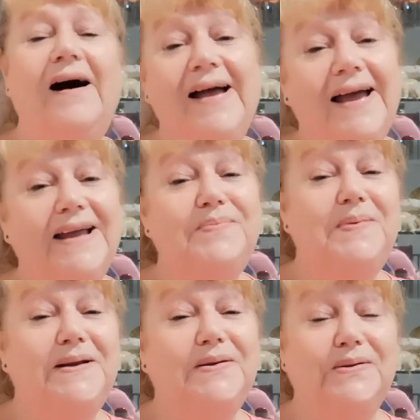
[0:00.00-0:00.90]
I had
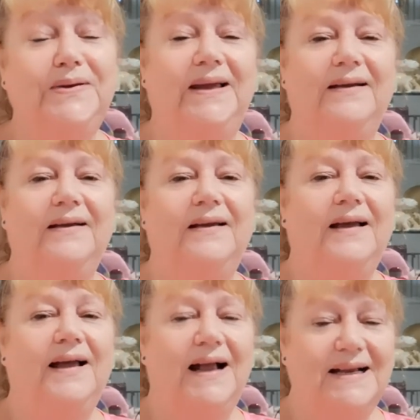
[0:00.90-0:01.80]
been looking
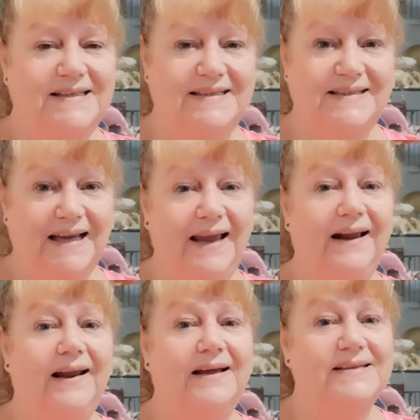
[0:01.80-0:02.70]
at
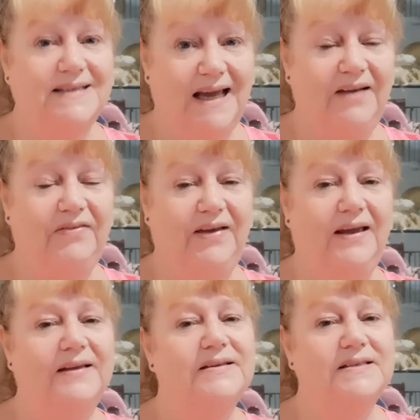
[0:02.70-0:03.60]
stained glass
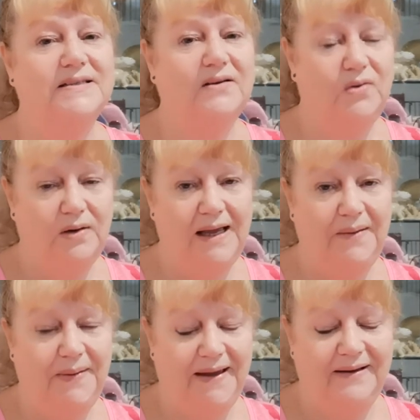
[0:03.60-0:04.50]
Afghans or
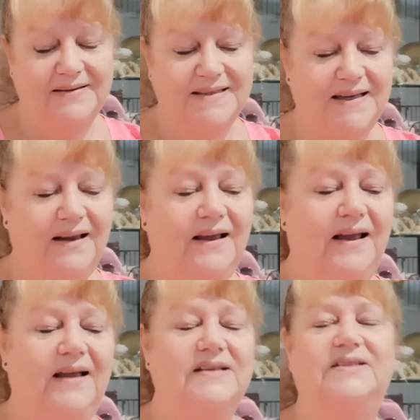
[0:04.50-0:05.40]
Lapghans.
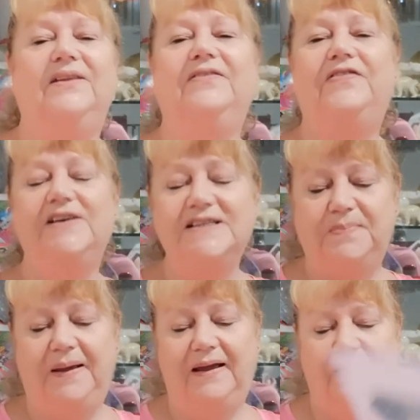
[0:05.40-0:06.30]
So the first
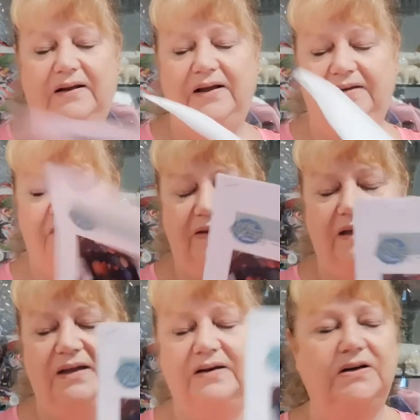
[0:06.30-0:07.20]
pattern I
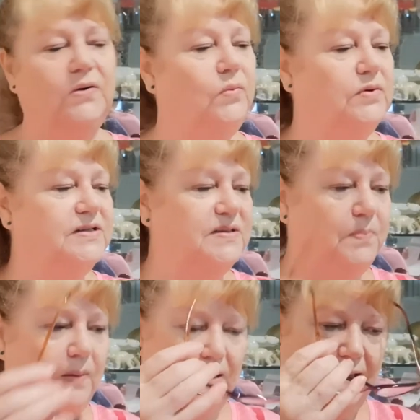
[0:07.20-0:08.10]
found was
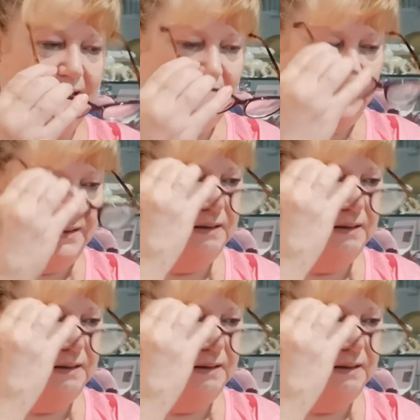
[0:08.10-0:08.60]
by